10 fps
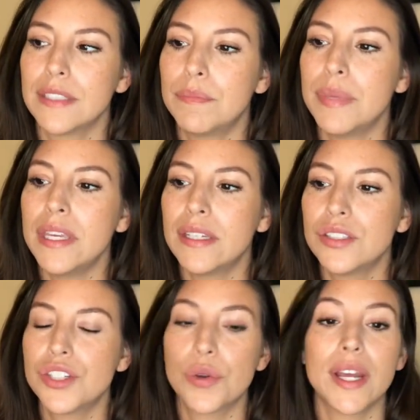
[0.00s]
be
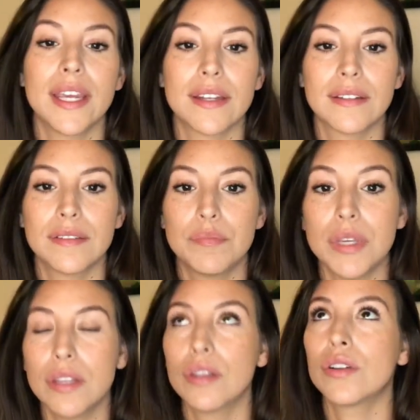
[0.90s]
enjoying,
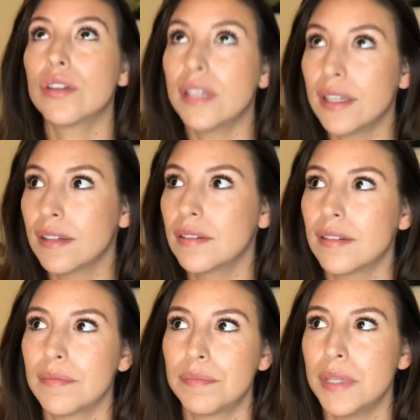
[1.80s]
be learning,
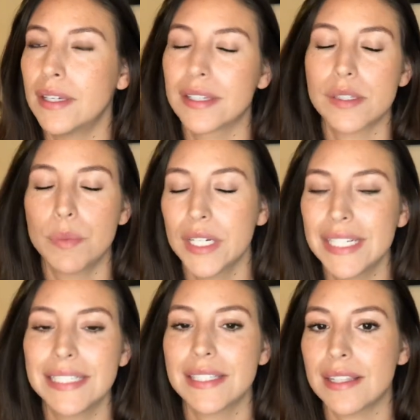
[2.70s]
be
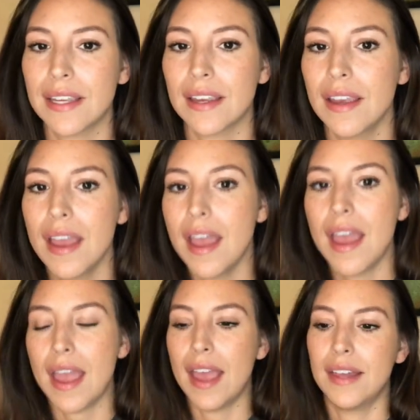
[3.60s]
experiencing.
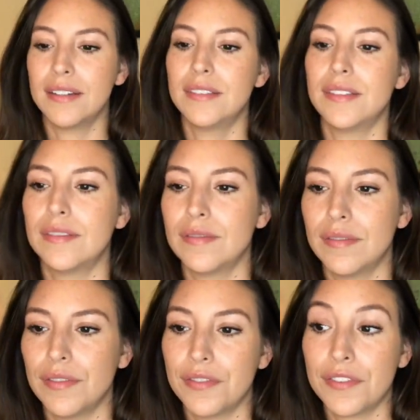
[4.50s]
And
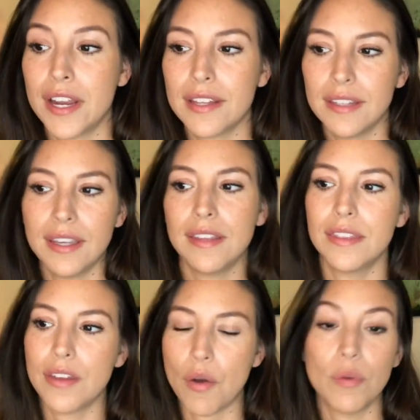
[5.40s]
frankly,
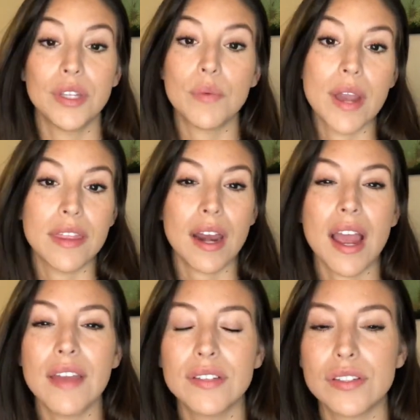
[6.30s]
the only way that I
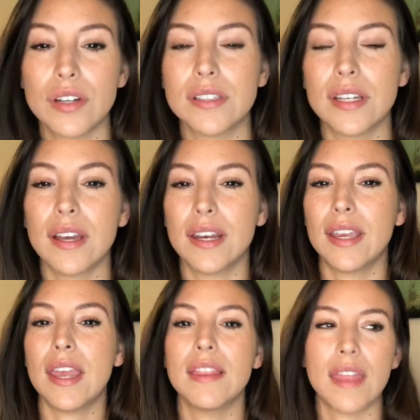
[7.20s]
even start to kind of
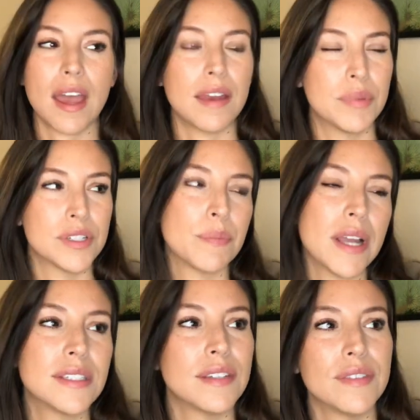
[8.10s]
gain that
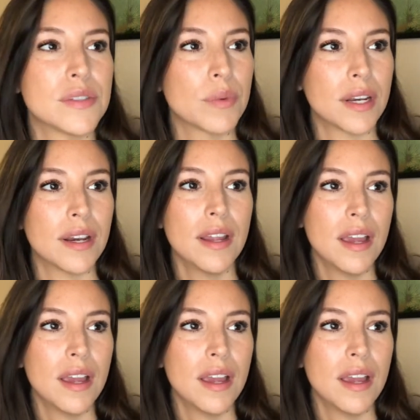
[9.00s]
perspective is when